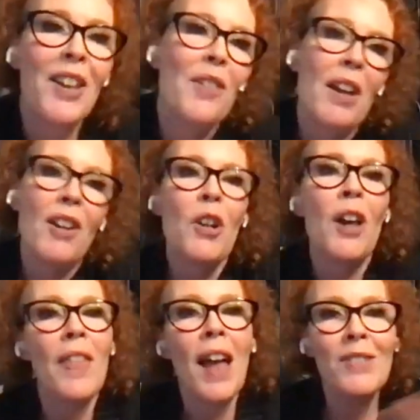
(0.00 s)
You'll
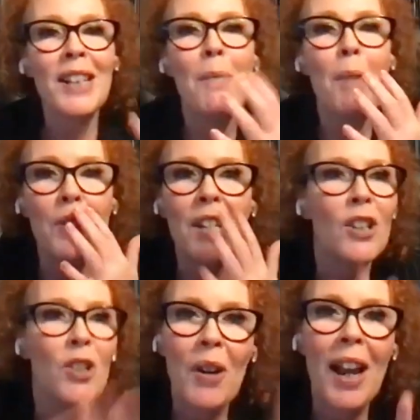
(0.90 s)
either have to come over to
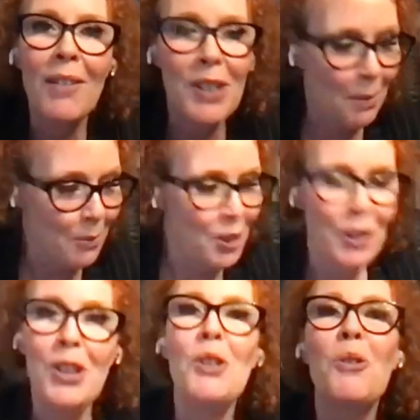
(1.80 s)
London or I'll have to come
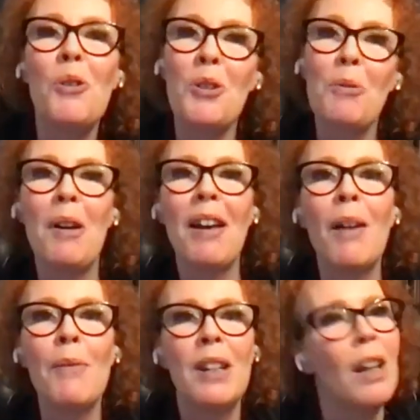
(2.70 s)
to New York, but
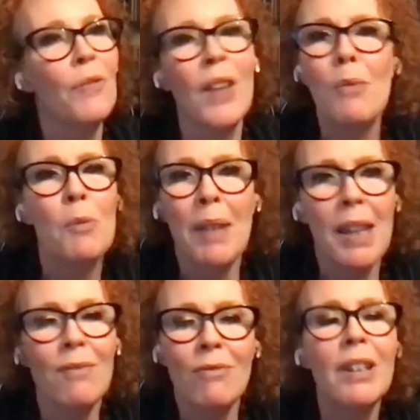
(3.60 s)
I would love, that would
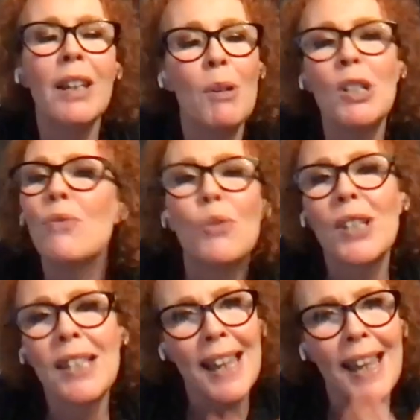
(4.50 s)
be really wonderful
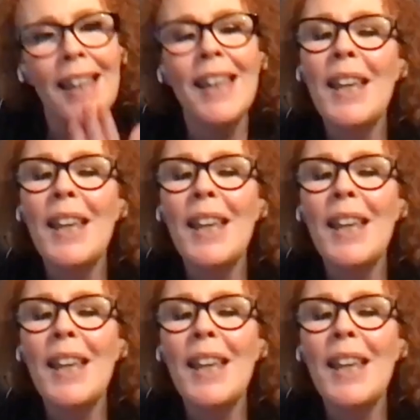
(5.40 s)
to see.